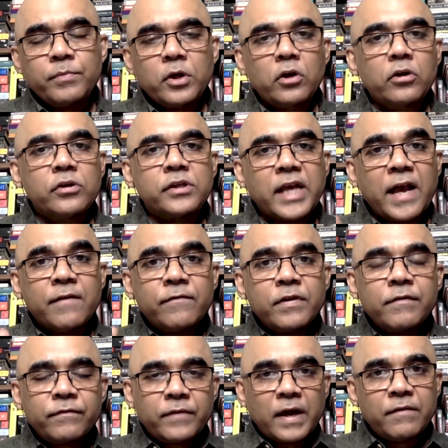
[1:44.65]
because
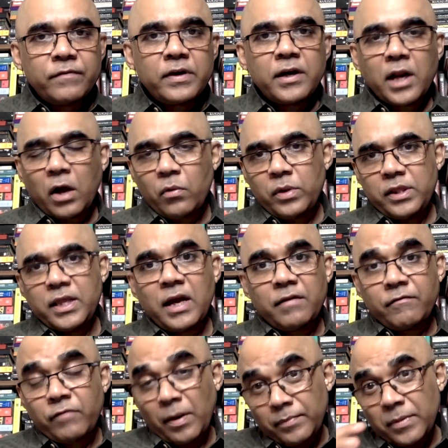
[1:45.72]
every now and then
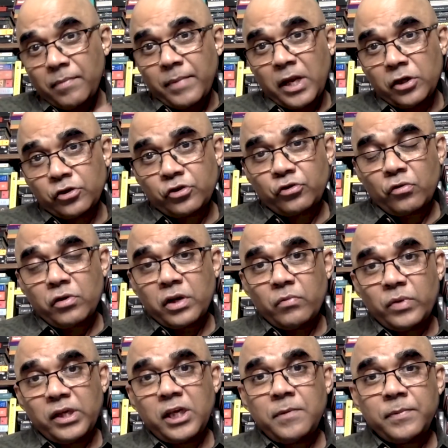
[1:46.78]
from the main story,
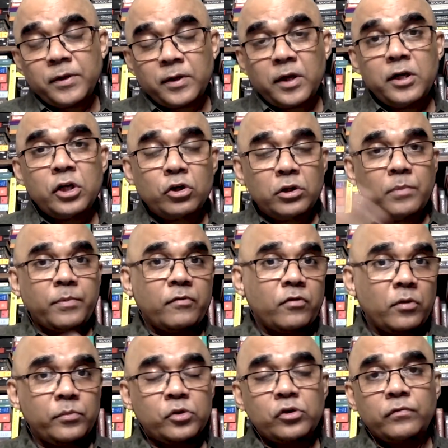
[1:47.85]
we keep returning to the
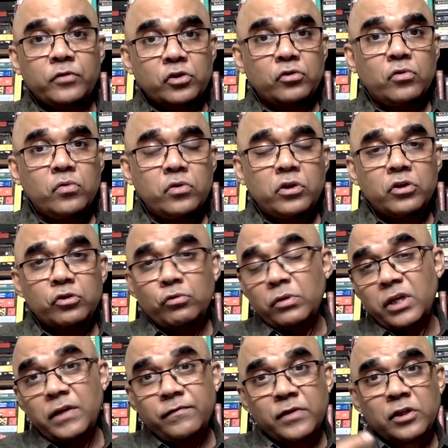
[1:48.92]
performance of the Kuthu, so
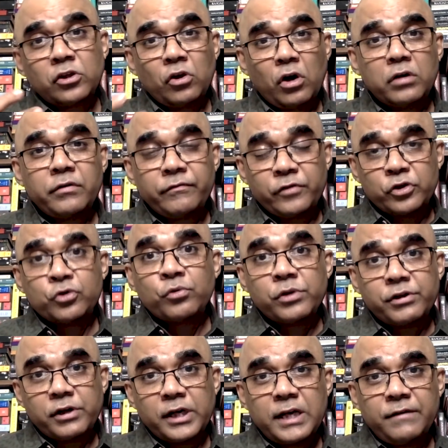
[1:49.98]
it gives us a lot of visual
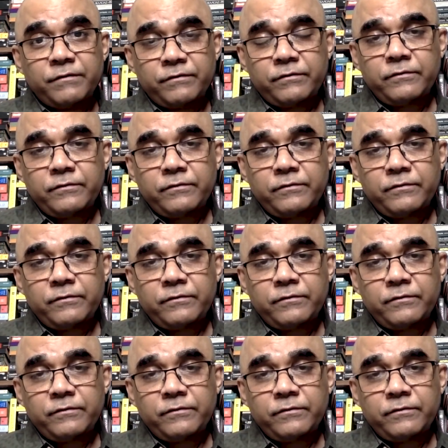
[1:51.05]
relief.